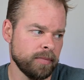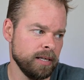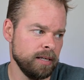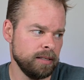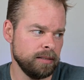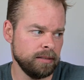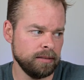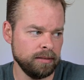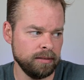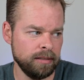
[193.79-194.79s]
uh,
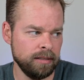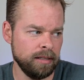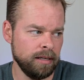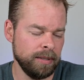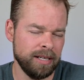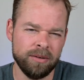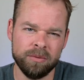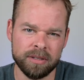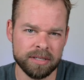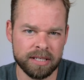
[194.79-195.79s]
I mean, I don't
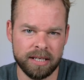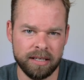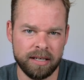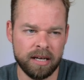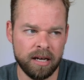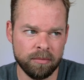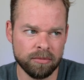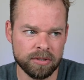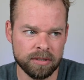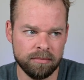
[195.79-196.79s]
want to say
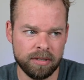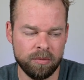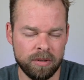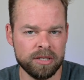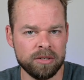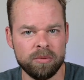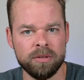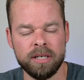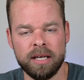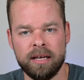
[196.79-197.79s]
cumbersome, but it was
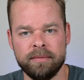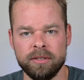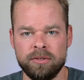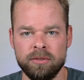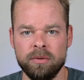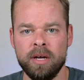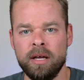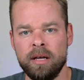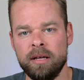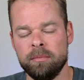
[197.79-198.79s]
annoying having to
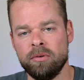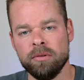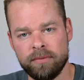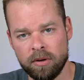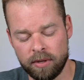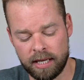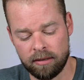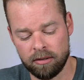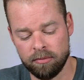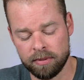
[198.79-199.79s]
pull the phone
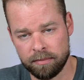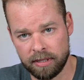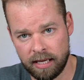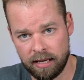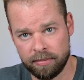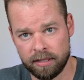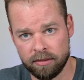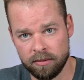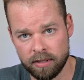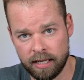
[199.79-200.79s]
out, open up the app,
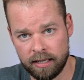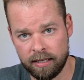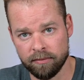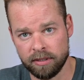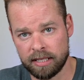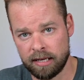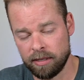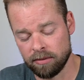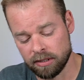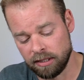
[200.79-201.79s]
and do that every time
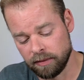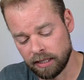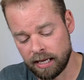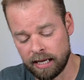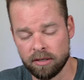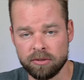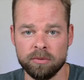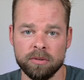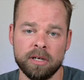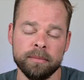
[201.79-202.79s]
I was leaving the house
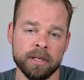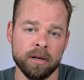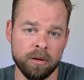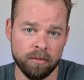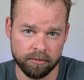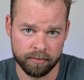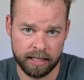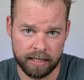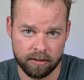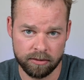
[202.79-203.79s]
or coming home from the
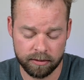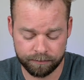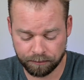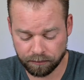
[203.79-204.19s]
house.